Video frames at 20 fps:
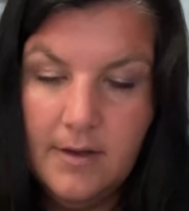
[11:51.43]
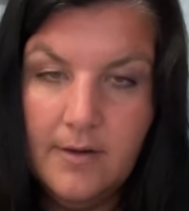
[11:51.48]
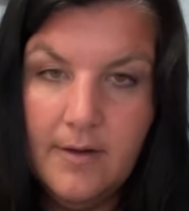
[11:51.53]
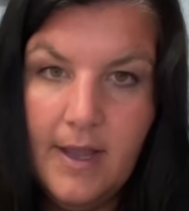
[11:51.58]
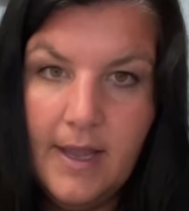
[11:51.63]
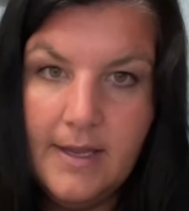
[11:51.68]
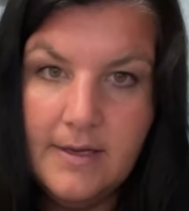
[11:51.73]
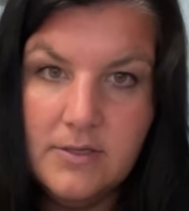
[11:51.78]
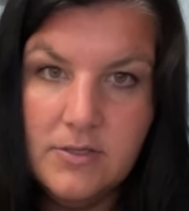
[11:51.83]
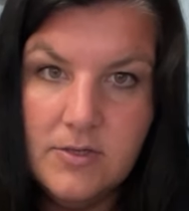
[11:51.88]

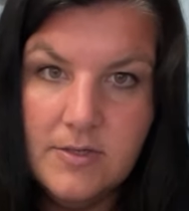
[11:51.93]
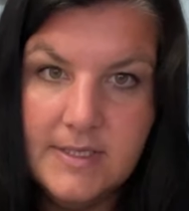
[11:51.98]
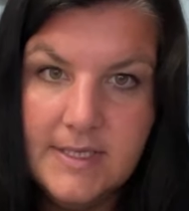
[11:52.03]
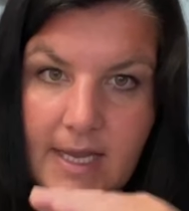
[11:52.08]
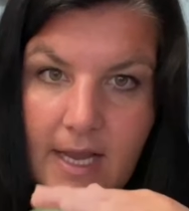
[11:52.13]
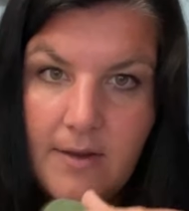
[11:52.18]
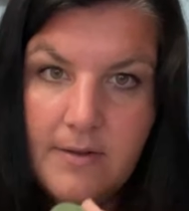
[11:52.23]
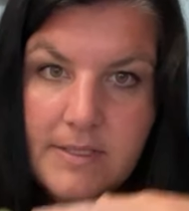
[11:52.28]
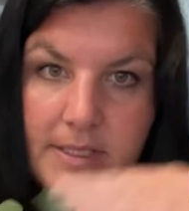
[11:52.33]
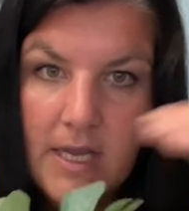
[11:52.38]
Okay, do you
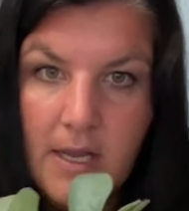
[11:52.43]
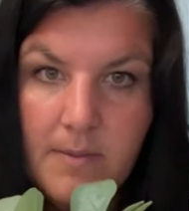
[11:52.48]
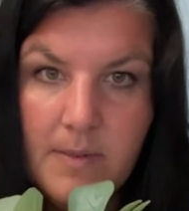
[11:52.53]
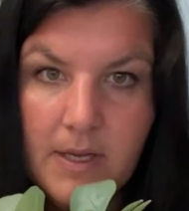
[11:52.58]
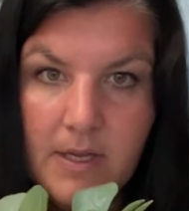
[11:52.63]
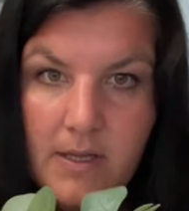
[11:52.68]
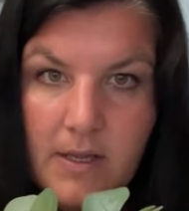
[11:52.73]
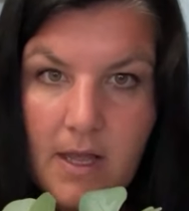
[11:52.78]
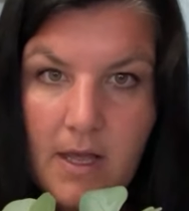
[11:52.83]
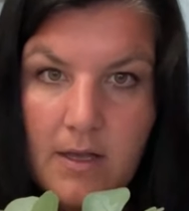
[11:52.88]
see how it's
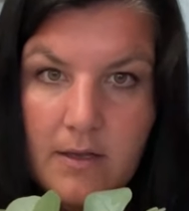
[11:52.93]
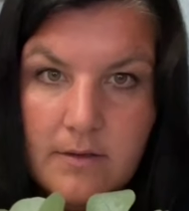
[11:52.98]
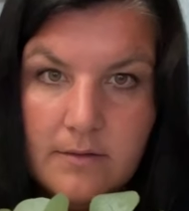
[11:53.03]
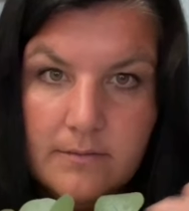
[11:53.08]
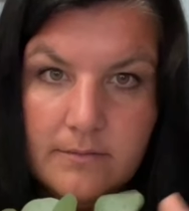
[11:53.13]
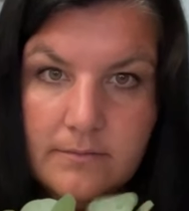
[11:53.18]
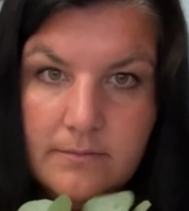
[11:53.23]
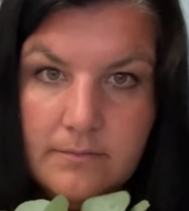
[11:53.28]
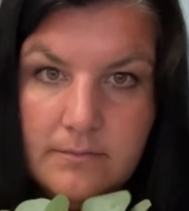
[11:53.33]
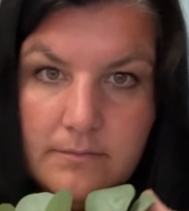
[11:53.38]
coming along?
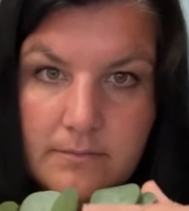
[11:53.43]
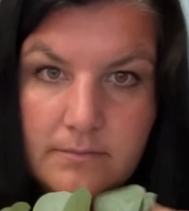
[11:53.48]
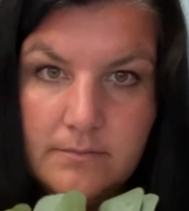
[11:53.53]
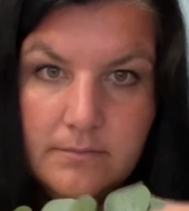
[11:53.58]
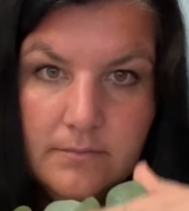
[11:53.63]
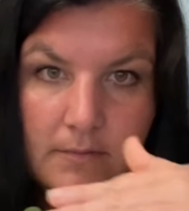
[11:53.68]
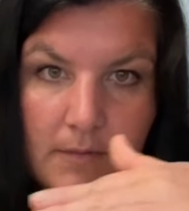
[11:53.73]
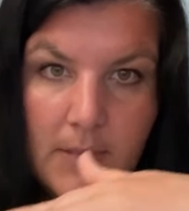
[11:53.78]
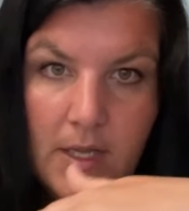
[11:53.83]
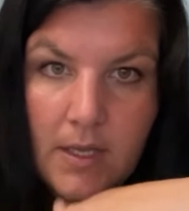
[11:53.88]

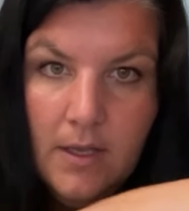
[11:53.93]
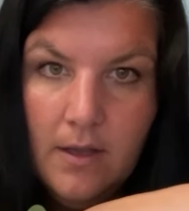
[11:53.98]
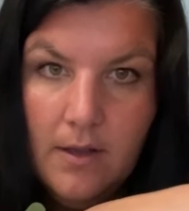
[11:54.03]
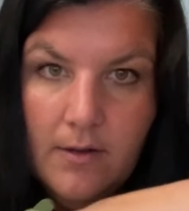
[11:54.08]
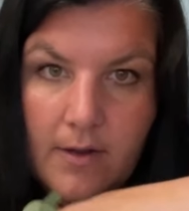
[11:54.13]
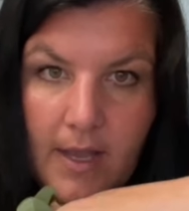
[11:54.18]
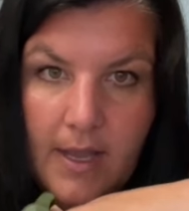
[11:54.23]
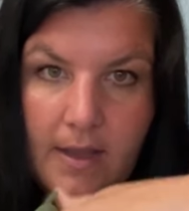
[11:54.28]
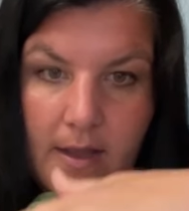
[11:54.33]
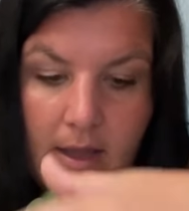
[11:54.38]

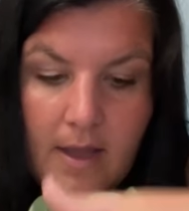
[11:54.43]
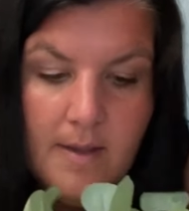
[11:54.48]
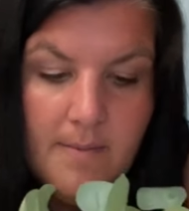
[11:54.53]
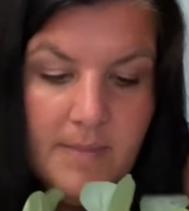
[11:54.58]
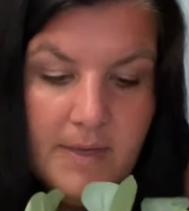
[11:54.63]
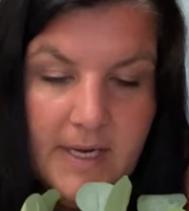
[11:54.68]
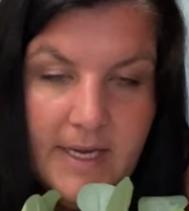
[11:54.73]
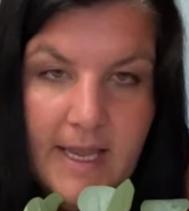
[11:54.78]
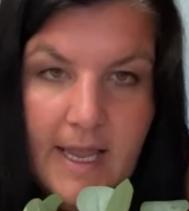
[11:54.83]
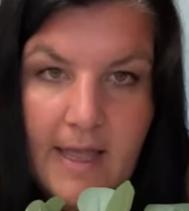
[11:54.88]
Okay,
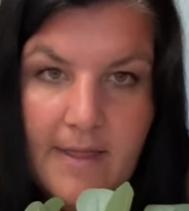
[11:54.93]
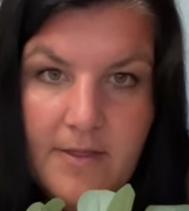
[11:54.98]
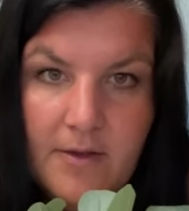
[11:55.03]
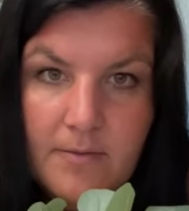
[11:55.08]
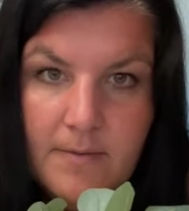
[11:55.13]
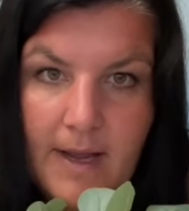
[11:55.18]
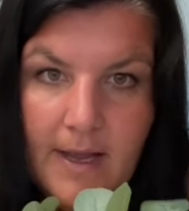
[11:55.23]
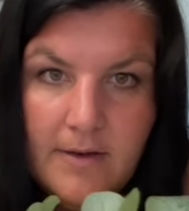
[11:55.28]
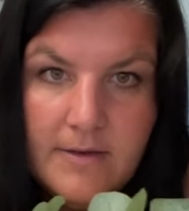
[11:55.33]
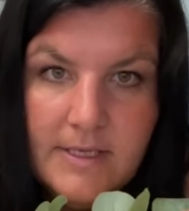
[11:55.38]
but again,
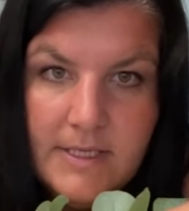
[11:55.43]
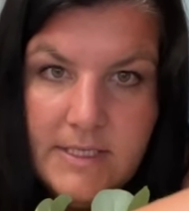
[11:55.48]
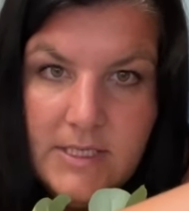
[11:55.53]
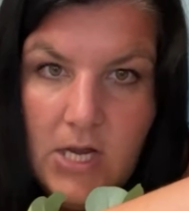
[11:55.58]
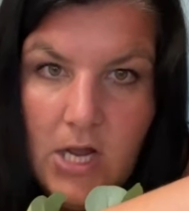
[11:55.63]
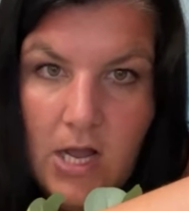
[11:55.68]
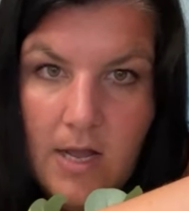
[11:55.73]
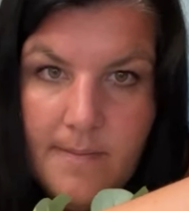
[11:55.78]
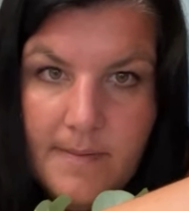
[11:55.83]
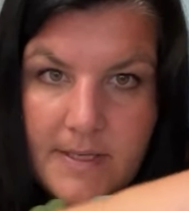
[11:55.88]
the rounded
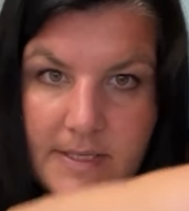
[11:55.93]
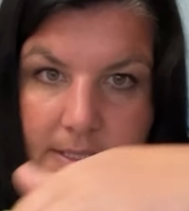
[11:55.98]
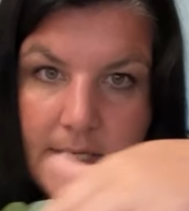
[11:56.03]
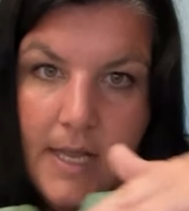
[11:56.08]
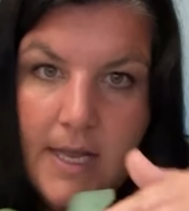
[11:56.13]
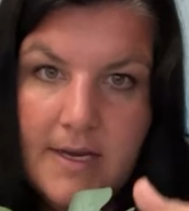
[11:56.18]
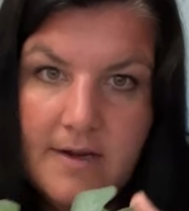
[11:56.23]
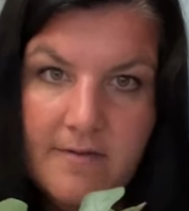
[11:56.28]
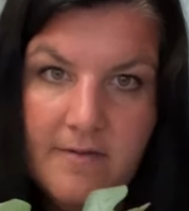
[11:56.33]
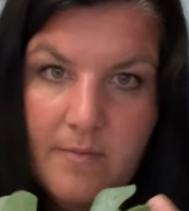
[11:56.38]
top is
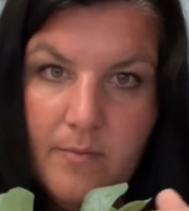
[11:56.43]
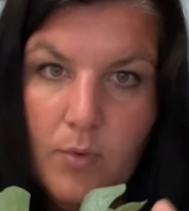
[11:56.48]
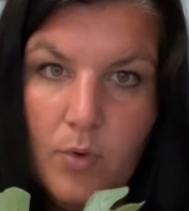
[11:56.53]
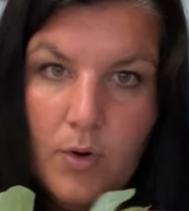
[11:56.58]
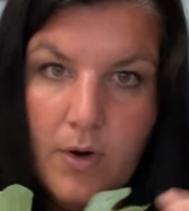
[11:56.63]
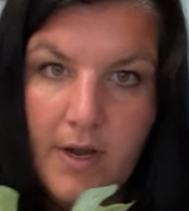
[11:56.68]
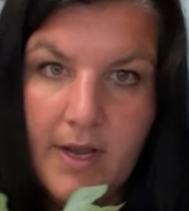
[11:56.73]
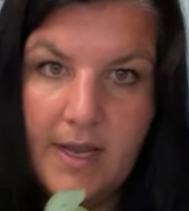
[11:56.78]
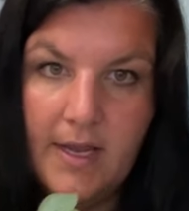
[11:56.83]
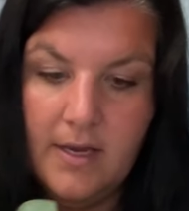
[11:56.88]
kind of
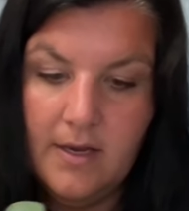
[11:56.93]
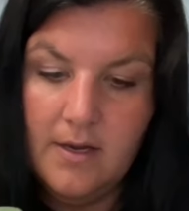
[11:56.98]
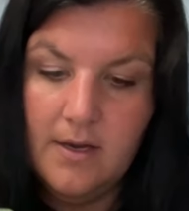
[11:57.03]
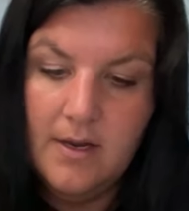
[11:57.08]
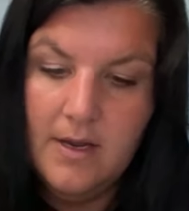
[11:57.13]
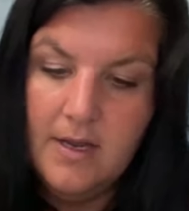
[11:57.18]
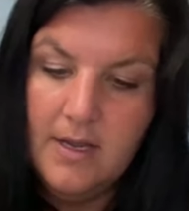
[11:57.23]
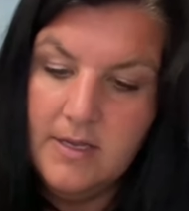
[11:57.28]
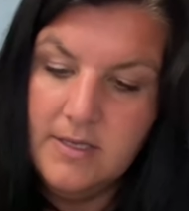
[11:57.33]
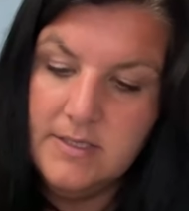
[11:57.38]
important
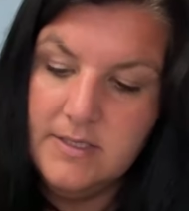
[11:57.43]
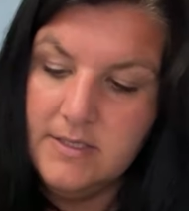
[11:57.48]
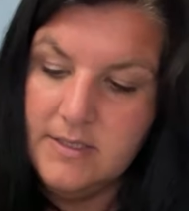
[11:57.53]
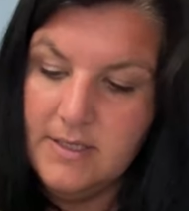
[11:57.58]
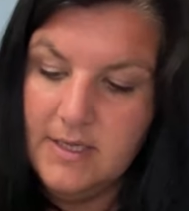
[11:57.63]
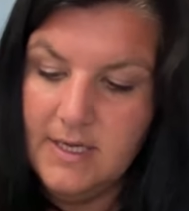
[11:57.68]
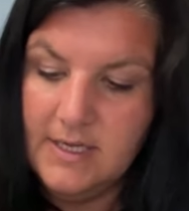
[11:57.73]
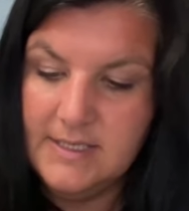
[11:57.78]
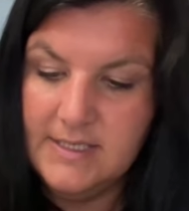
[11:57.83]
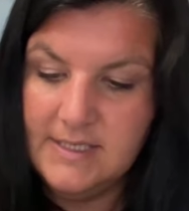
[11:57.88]

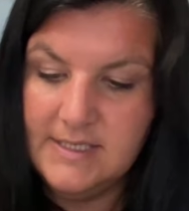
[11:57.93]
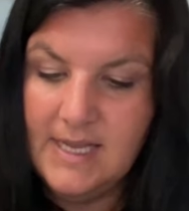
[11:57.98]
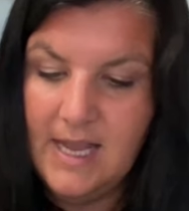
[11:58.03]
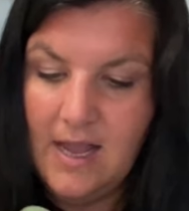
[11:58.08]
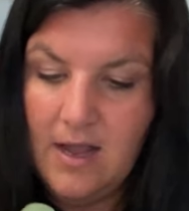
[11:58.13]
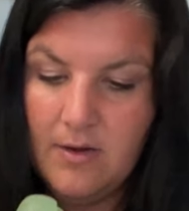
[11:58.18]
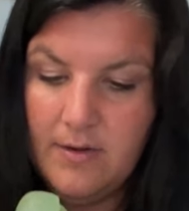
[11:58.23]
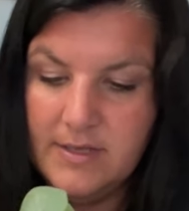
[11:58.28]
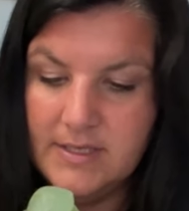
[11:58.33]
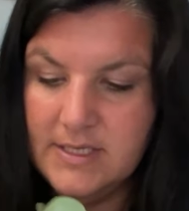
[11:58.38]
because it's
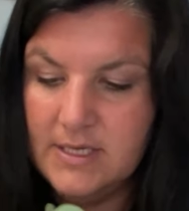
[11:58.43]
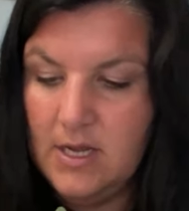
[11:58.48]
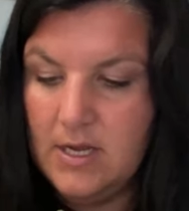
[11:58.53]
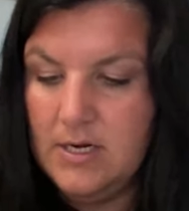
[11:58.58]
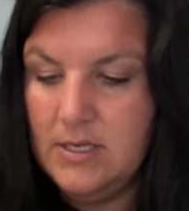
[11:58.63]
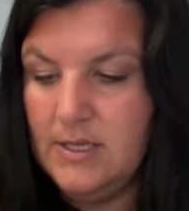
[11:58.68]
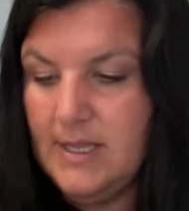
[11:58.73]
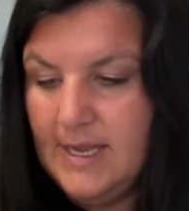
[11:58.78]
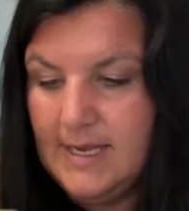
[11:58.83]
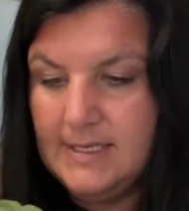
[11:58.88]
how it's
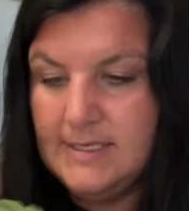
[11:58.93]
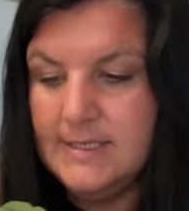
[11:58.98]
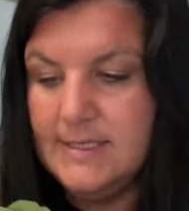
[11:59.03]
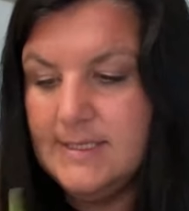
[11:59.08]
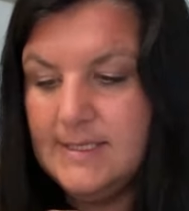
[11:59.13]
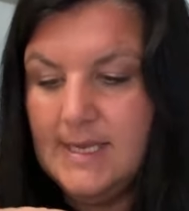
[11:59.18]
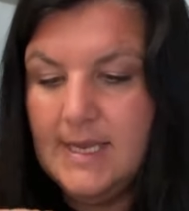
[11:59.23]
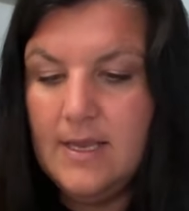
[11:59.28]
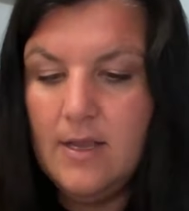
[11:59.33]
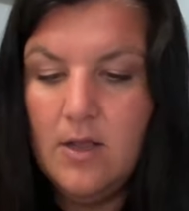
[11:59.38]
gotta like
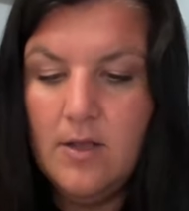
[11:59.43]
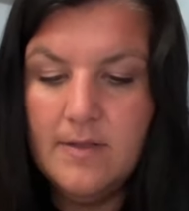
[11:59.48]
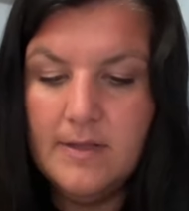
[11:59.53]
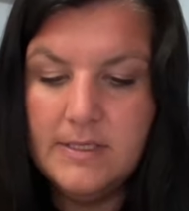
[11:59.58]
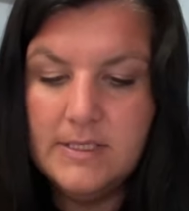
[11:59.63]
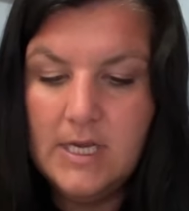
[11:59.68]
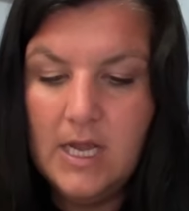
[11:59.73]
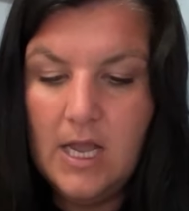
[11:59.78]
sit on the